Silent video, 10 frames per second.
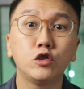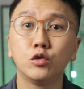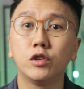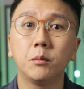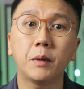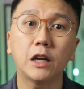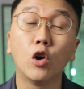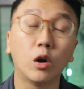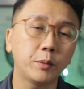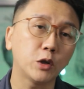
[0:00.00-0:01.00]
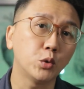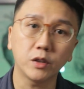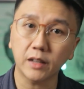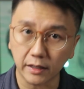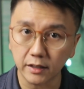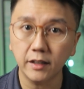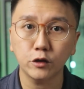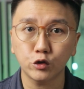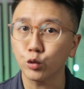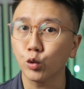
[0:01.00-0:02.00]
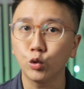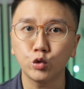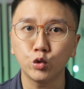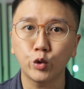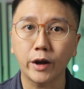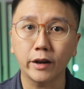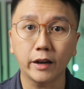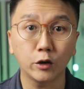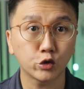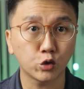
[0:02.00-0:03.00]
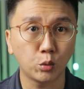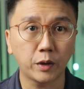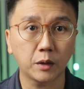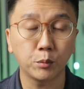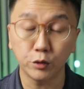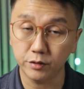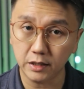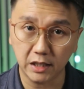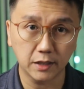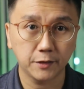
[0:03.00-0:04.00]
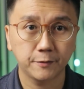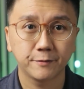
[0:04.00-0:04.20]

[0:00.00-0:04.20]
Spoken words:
children may not be good candidates to go through an endoscopic procedure.